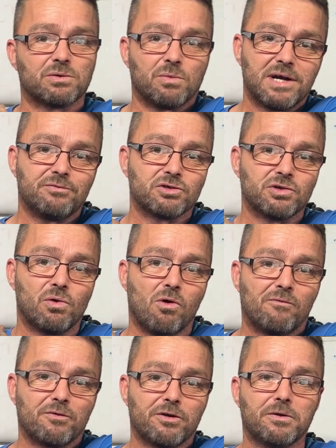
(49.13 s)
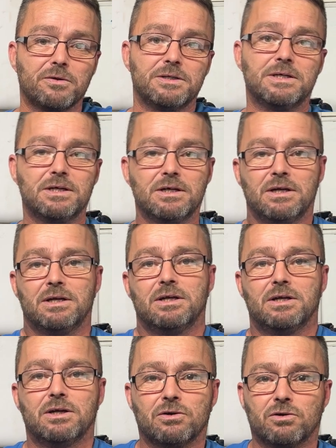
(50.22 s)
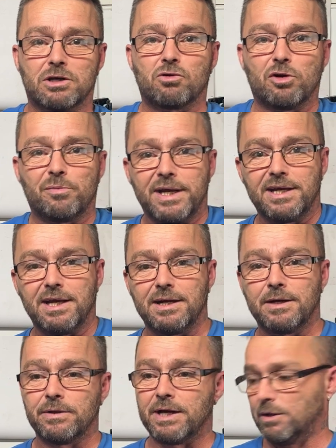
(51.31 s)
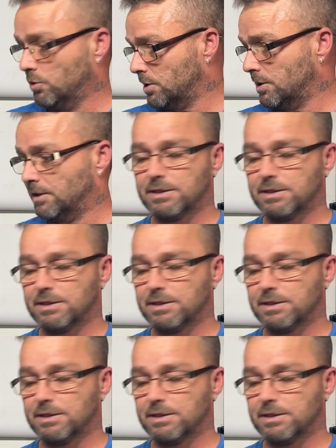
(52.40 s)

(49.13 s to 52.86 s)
the wife doesn't go off it, because I could have been kicked out of the house.